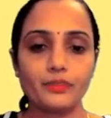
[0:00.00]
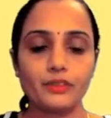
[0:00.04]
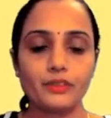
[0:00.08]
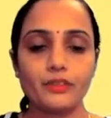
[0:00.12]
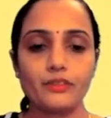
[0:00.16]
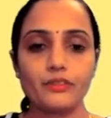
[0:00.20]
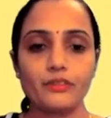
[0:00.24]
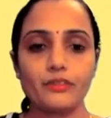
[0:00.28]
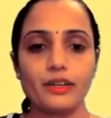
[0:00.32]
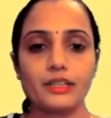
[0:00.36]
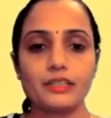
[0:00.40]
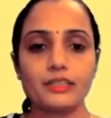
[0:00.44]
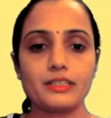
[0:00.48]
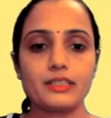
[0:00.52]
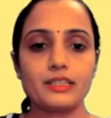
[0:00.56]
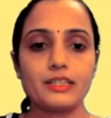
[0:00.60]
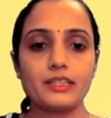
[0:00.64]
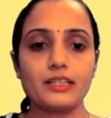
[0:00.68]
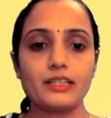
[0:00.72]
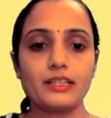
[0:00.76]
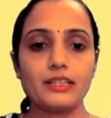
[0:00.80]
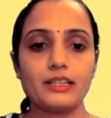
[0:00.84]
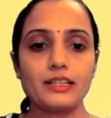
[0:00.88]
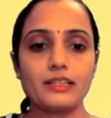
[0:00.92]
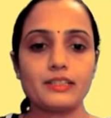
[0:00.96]
Right.
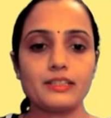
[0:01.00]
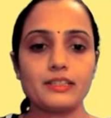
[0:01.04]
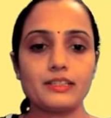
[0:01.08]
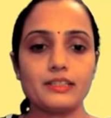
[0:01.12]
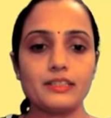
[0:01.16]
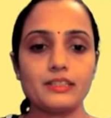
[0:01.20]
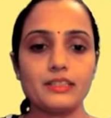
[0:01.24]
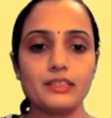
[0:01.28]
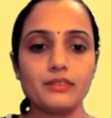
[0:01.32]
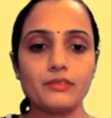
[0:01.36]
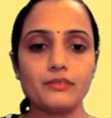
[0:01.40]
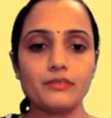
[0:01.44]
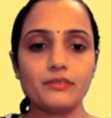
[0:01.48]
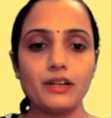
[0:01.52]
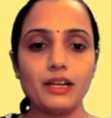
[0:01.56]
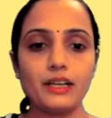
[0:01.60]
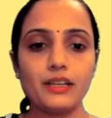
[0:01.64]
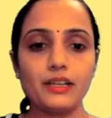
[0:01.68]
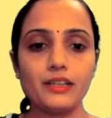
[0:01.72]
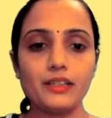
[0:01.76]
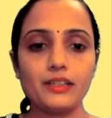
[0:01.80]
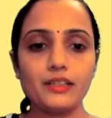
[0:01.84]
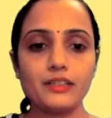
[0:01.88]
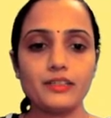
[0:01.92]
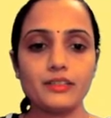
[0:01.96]
Let's
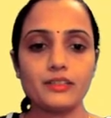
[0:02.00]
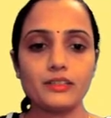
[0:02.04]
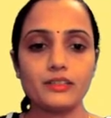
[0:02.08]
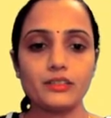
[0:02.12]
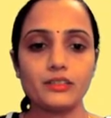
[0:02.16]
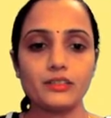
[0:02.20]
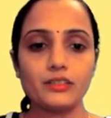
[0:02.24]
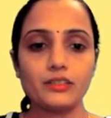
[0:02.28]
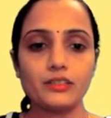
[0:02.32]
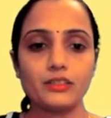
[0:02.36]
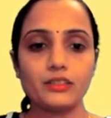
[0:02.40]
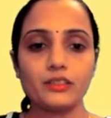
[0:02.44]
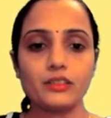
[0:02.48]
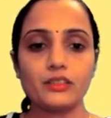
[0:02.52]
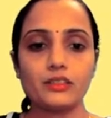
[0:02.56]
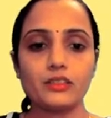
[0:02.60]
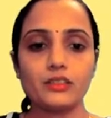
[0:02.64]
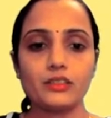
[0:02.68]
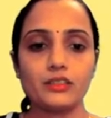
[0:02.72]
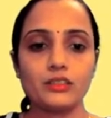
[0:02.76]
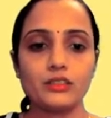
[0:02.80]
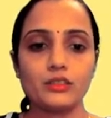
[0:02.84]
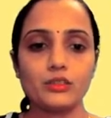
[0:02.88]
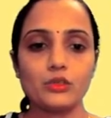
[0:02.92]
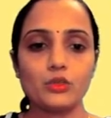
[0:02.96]
divide
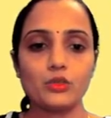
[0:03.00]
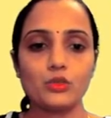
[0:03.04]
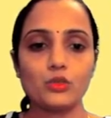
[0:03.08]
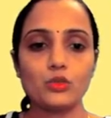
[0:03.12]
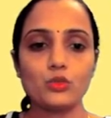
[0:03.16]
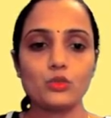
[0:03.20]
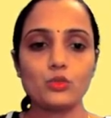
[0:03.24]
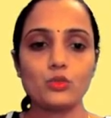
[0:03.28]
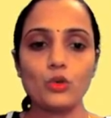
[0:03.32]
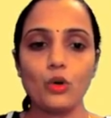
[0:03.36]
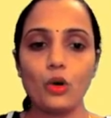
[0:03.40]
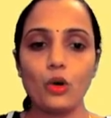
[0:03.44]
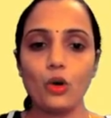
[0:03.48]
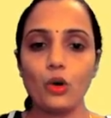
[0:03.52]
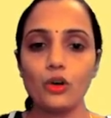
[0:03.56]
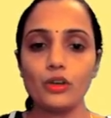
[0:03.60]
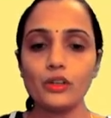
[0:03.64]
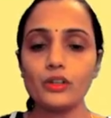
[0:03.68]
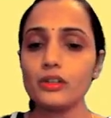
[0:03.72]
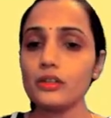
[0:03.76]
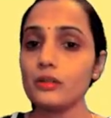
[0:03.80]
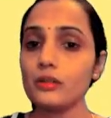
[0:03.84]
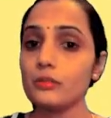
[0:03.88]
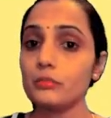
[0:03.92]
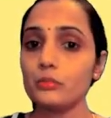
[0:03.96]
2
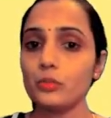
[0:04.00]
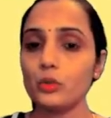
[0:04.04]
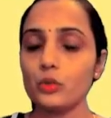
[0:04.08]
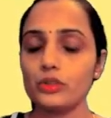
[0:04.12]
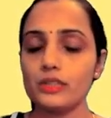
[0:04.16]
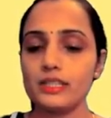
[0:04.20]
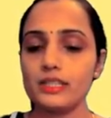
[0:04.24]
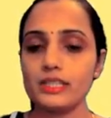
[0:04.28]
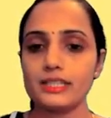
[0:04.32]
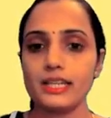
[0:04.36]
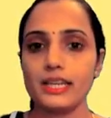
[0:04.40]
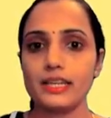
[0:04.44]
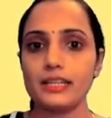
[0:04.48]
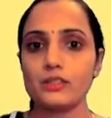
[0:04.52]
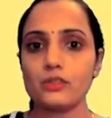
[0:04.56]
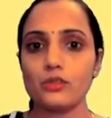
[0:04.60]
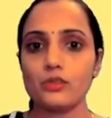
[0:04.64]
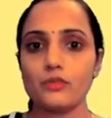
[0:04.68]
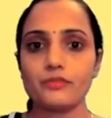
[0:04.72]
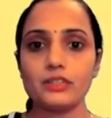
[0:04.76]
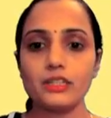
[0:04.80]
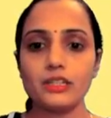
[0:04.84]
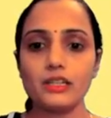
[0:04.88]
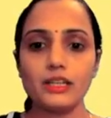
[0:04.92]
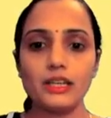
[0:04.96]
on both the sides
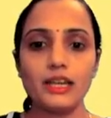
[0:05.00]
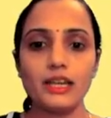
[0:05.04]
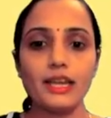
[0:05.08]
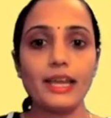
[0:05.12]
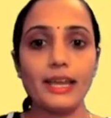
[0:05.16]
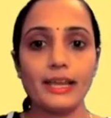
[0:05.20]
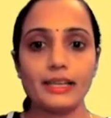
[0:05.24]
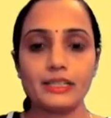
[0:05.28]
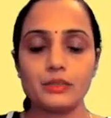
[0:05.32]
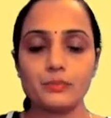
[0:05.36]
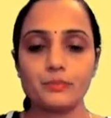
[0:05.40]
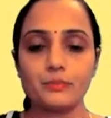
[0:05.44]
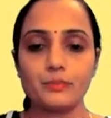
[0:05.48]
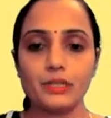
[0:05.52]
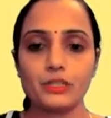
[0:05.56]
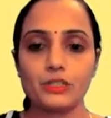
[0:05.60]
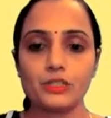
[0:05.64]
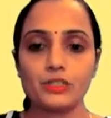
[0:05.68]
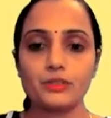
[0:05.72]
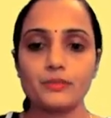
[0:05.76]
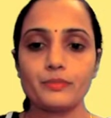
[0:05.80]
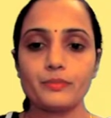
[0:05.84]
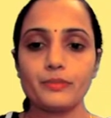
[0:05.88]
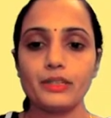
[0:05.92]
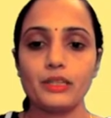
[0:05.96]
of the
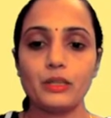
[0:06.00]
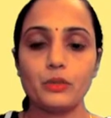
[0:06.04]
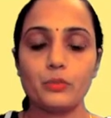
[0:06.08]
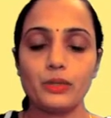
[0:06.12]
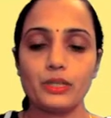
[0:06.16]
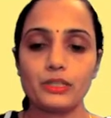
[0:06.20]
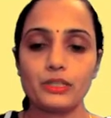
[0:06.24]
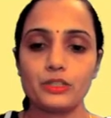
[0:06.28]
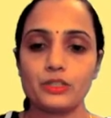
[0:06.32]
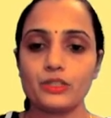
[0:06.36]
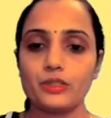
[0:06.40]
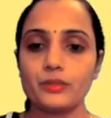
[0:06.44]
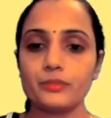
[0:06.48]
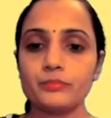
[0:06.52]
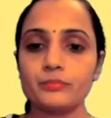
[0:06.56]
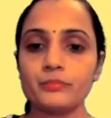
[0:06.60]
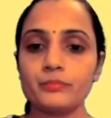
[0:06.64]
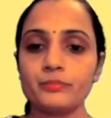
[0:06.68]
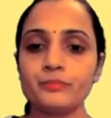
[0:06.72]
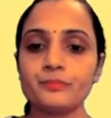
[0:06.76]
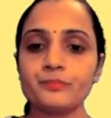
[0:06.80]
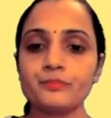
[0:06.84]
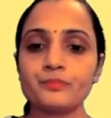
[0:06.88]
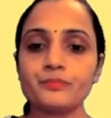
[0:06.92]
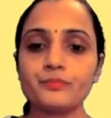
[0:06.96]
equation.
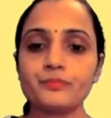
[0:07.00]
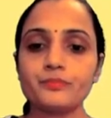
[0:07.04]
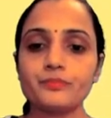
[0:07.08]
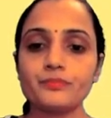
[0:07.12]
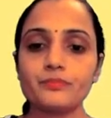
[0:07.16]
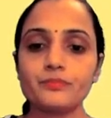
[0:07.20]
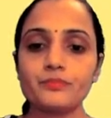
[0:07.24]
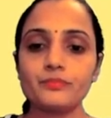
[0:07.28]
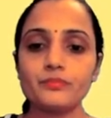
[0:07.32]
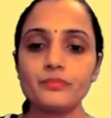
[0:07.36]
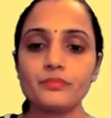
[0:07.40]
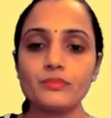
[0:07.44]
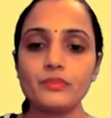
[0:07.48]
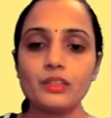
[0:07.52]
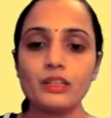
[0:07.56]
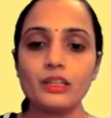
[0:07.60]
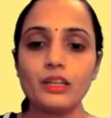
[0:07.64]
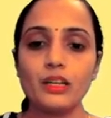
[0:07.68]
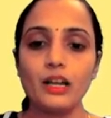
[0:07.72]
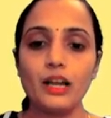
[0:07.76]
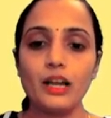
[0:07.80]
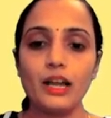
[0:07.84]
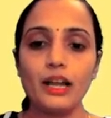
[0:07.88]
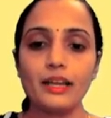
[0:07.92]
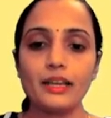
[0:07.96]

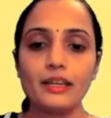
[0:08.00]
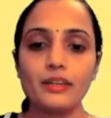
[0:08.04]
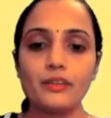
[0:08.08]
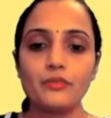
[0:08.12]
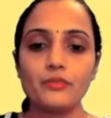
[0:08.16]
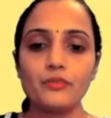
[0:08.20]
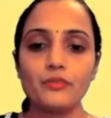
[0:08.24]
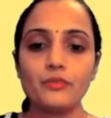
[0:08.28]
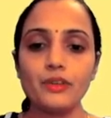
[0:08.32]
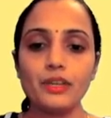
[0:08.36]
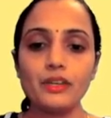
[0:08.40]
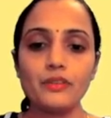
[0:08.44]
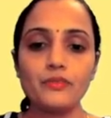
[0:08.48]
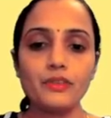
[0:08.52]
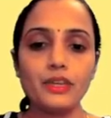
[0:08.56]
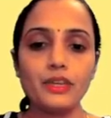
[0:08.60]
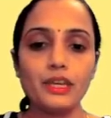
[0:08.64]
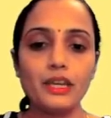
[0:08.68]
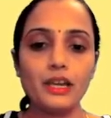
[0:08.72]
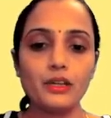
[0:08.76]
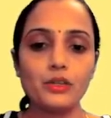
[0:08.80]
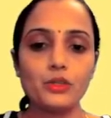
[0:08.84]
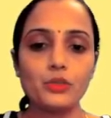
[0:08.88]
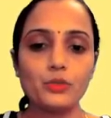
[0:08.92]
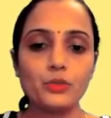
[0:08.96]
Again, when we
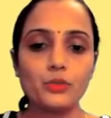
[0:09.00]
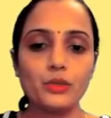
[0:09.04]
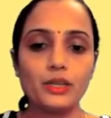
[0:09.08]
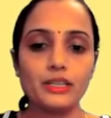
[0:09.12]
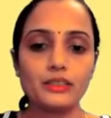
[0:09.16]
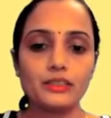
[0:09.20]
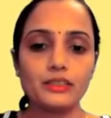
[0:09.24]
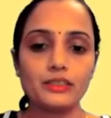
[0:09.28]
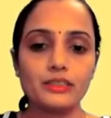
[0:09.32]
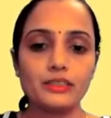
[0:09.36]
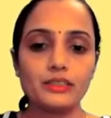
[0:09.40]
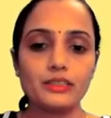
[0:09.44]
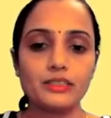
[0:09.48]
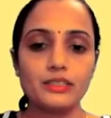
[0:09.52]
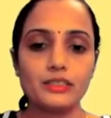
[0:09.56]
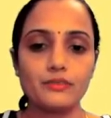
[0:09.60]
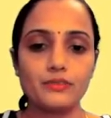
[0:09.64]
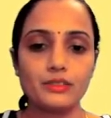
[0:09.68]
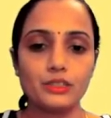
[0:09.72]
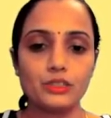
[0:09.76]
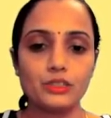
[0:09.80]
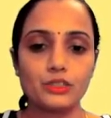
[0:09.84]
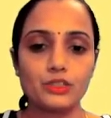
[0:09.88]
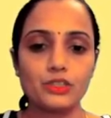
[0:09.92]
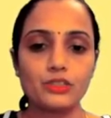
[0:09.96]
are doing the
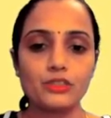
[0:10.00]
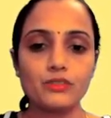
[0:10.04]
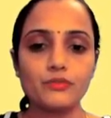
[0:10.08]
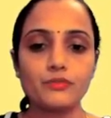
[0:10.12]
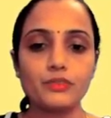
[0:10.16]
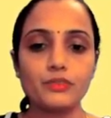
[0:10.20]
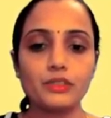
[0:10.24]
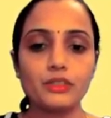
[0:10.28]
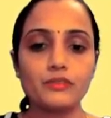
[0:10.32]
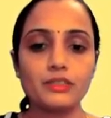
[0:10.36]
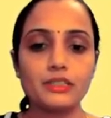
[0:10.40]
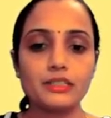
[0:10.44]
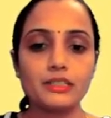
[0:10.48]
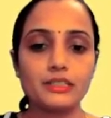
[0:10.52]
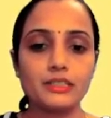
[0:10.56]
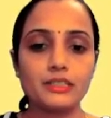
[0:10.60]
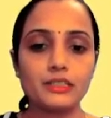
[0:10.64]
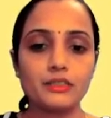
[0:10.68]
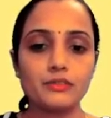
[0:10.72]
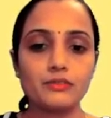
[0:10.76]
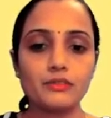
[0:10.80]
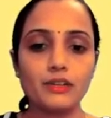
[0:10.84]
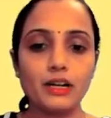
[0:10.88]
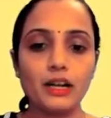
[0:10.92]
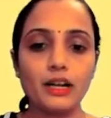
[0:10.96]
division, we will
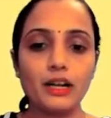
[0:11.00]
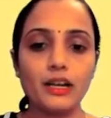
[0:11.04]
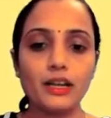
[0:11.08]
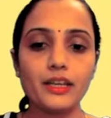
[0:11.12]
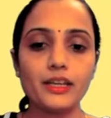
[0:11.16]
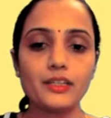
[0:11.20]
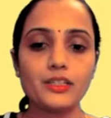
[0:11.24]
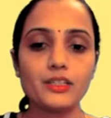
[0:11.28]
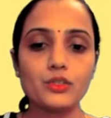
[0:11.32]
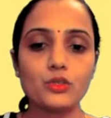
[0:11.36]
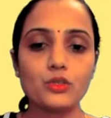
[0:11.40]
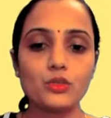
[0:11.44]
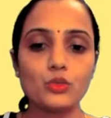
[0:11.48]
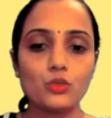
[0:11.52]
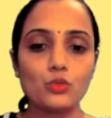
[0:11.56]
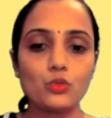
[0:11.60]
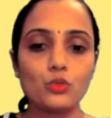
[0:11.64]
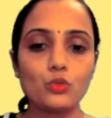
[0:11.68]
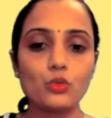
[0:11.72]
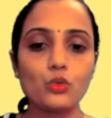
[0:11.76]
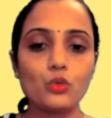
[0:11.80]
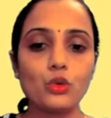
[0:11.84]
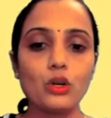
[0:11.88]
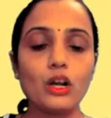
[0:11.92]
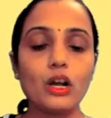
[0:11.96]
divide
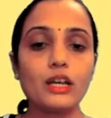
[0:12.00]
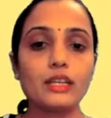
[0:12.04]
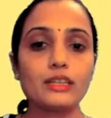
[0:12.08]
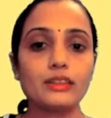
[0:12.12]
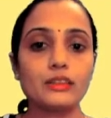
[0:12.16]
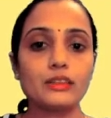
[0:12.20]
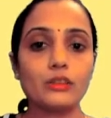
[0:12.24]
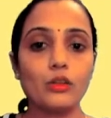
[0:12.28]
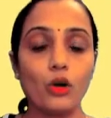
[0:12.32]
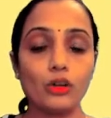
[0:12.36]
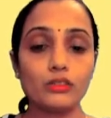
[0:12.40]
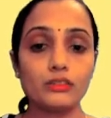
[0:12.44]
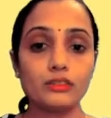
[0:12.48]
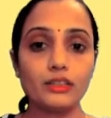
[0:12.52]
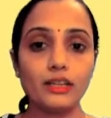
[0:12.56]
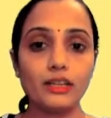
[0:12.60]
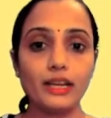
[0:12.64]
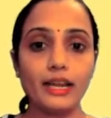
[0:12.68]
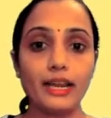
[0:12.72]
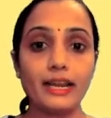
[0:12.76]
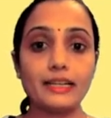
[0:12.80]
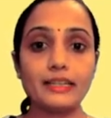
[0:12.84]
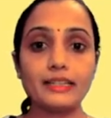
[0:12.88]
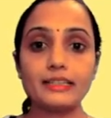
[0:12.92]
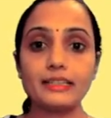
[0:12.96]
2 on the
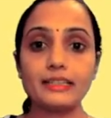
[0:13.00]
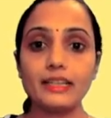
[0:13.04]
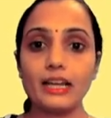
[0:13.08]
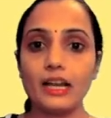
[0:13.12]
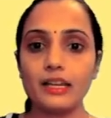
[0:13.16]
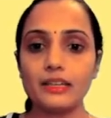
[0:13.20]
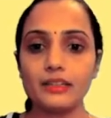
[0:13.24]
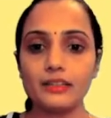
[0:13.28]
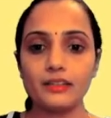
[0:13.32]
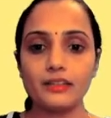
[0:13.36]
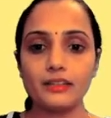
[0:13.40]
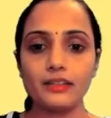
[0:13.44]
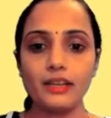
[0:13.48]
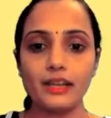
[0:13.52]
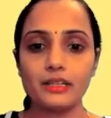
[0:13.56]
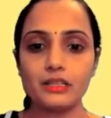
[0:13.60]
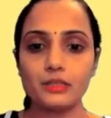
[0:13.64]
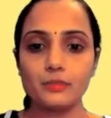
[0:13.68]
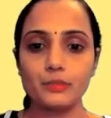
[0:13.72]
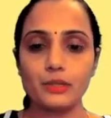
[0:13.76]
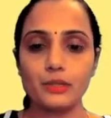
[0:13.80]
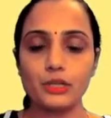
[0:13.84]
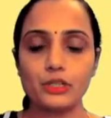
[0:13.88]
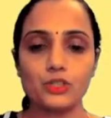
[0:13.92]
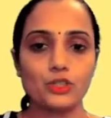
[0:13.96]
entire
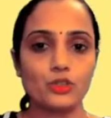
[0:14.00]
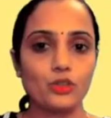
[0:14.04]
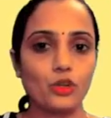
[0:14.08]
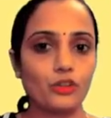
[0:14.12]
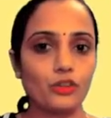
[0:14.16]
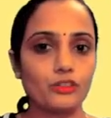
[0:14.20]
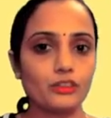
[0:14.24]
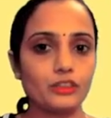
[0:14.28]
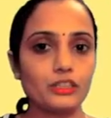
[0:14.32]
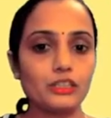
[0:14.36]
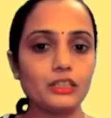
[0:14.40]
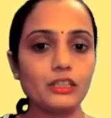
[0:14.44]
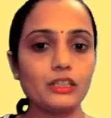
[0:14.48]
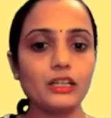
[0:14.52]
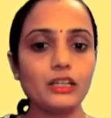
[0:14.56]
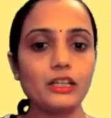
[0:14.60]
expression on the